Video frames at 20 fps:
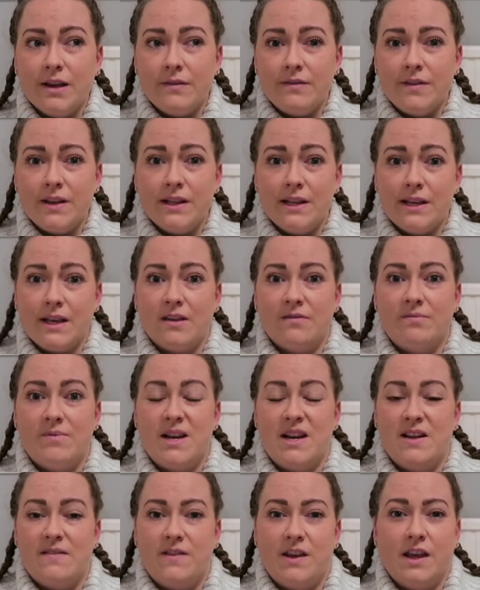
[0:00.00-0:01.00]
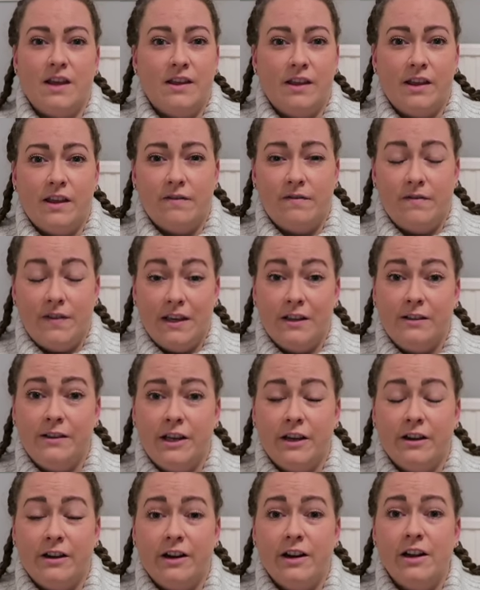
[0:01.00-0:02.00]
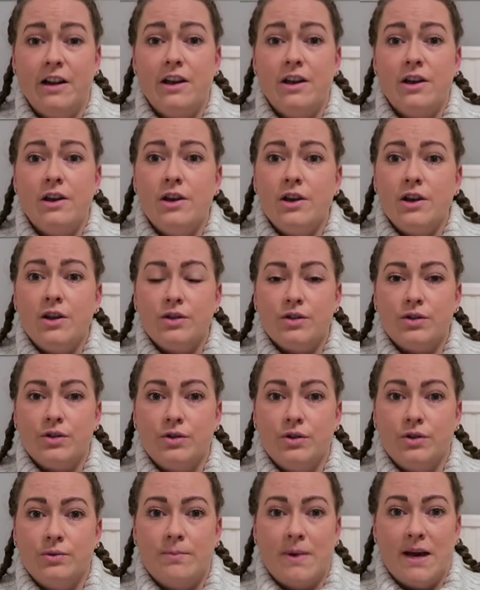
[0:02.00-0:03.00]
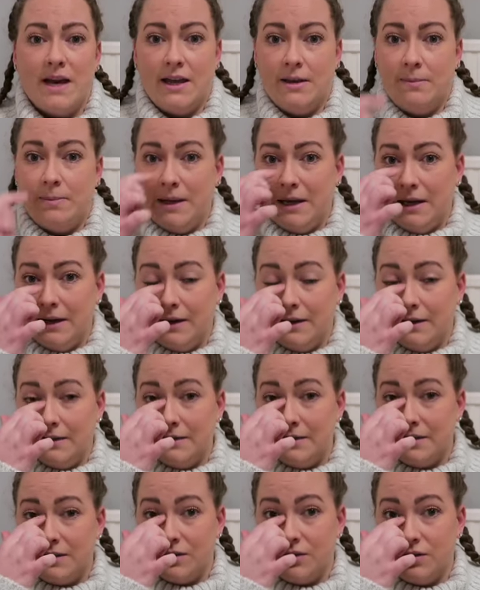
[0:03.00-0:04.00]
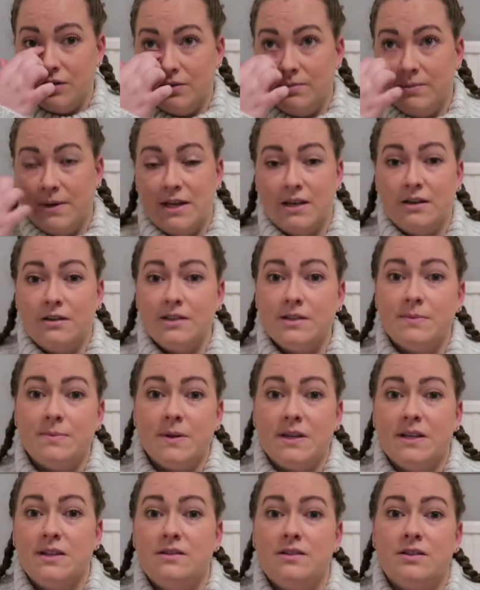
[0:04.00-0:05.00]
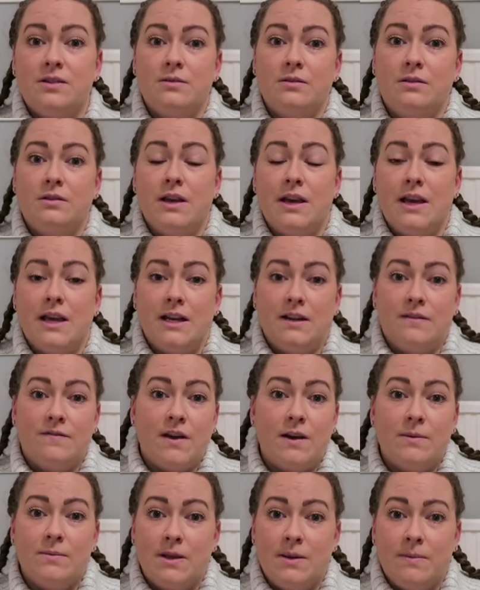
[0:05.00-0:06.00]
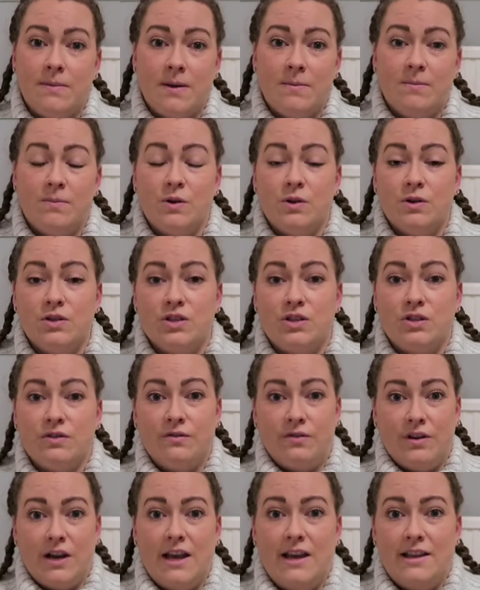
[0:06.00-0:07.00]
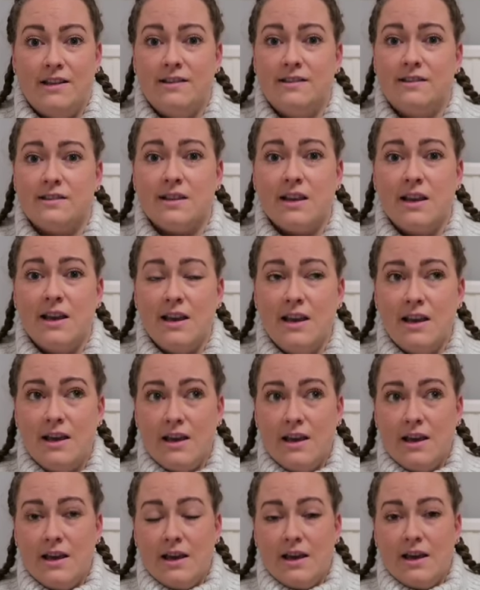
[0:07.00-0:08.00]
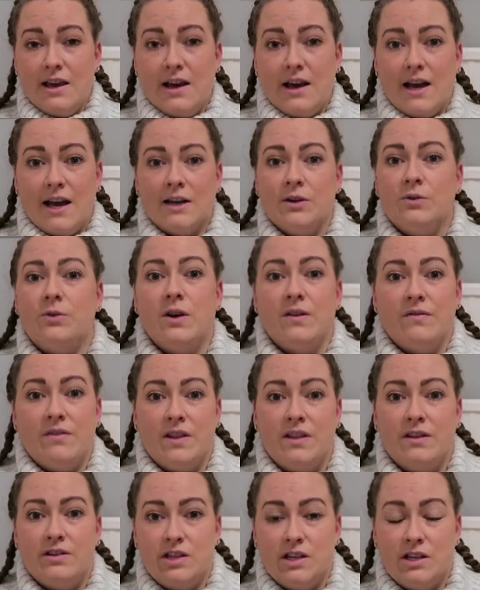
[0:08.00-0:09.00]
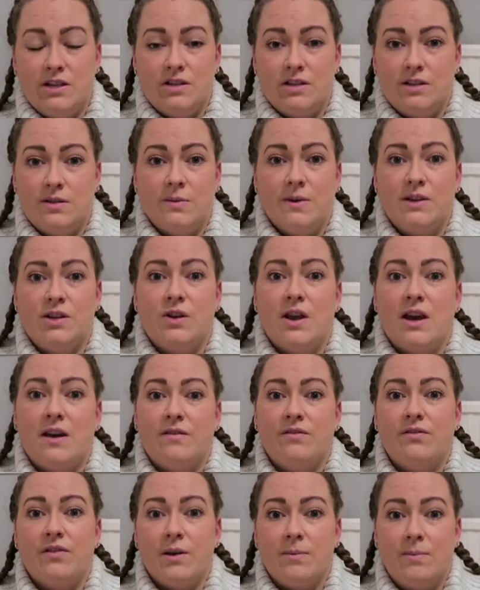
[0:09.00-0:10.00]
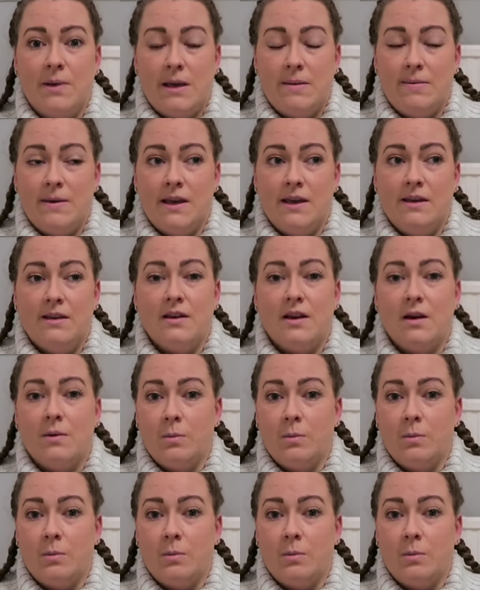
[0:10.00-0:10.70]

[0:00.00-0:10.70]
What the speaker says: I feel like I've been a failure to my parents, to my husband, to any family members, to friends. I know everything changes when you have a baby.